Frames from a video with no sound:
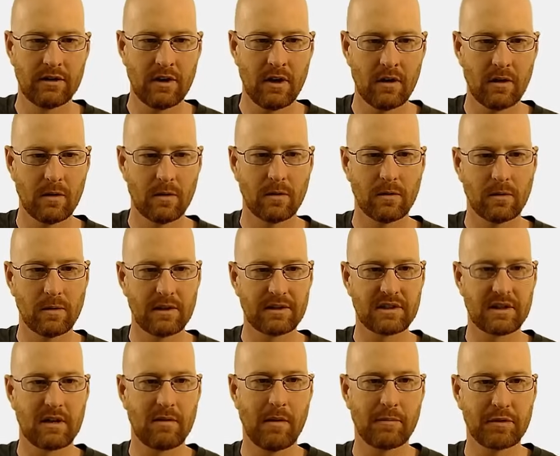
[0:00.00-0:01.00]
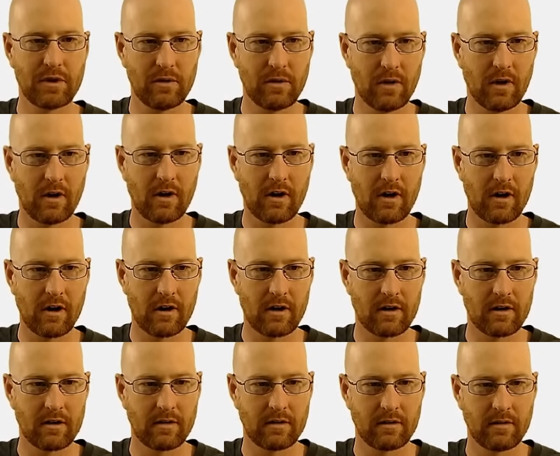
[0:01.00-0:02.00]
So let's come up to
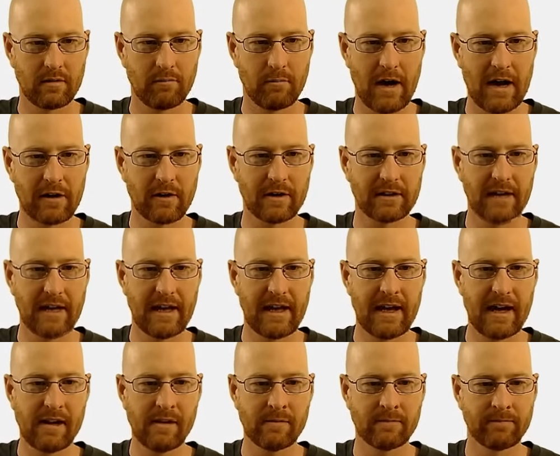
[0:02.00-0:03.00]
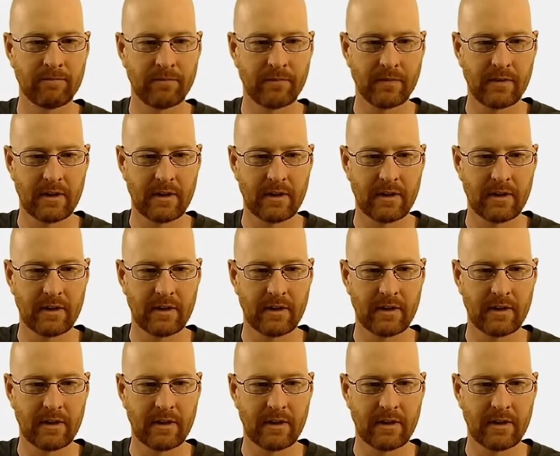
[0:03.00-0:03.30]
our My Grid layout